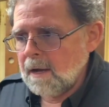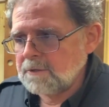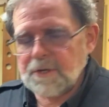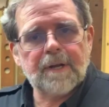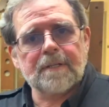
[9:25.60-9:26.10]

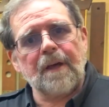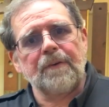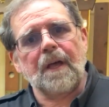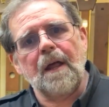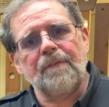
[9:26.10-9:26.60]
She does have
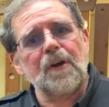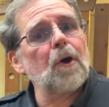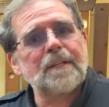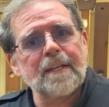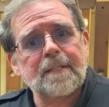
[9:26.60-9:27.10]
a kind of an
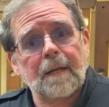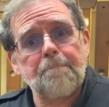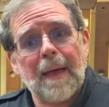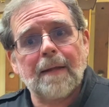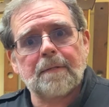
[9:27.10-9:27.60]
artistic
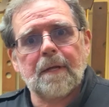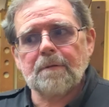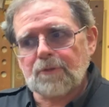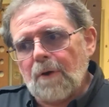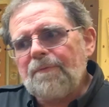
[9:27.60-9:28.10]
bent,
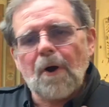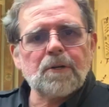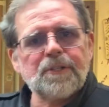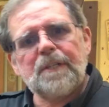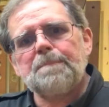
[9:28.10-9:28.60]
and so
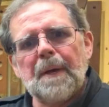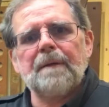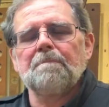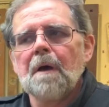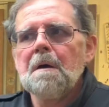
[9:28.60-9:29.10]
far she's
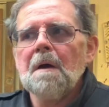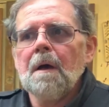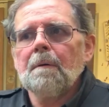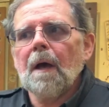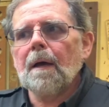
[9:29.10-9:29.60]
been
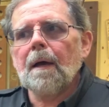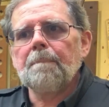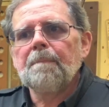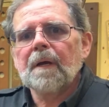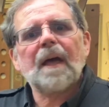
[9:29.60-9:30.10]

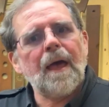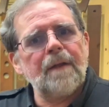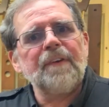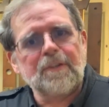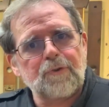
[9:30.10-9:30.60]
kind
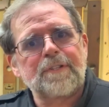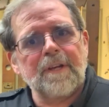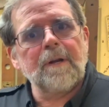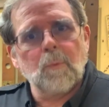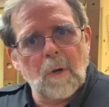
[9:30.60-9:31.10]
of
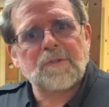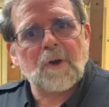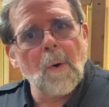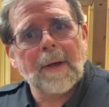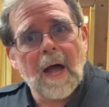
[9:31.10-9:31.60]
interested in what's
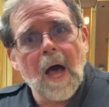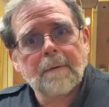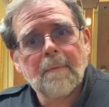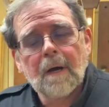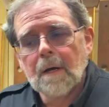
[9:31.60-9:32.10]
going
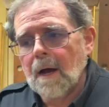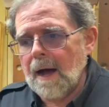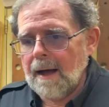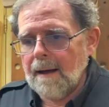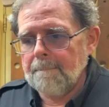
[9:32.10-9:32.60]

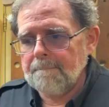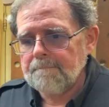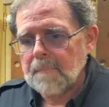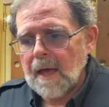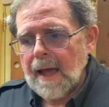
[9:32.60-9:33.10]
on.
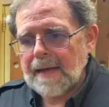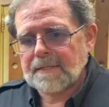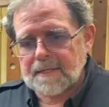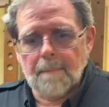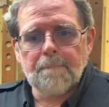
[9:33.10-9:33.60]

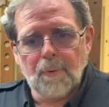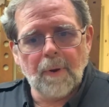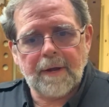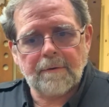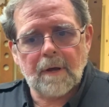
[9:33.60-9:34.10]
At some
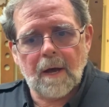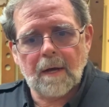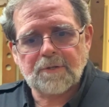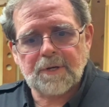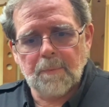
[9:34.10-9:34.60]
point,
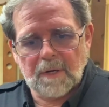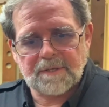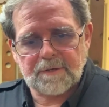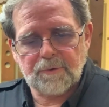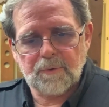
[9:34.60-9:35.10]
she
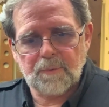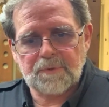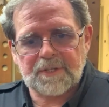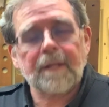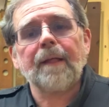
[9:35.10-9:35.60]
wants to
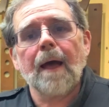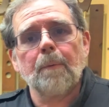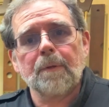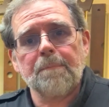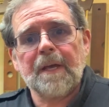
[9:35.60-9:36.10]
sit
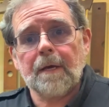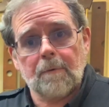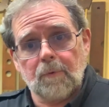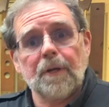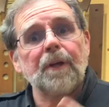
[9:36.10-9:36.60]
down with me
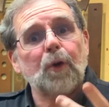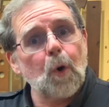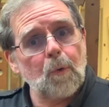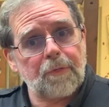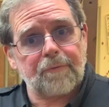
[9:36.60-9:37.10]
and really
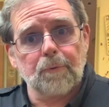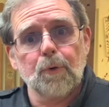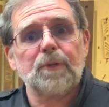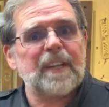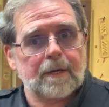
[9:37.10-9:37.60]
go
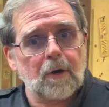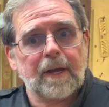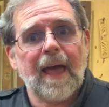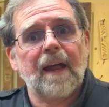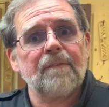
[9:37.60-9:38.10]
through
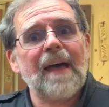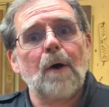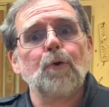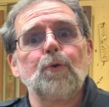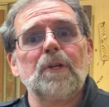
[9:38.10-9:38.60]
Tinkercad of
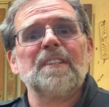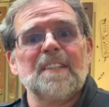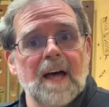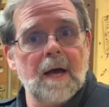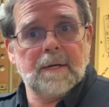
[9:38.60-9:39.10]
how to
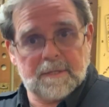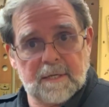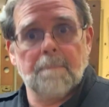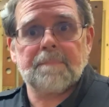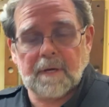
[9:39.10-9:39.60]
design something.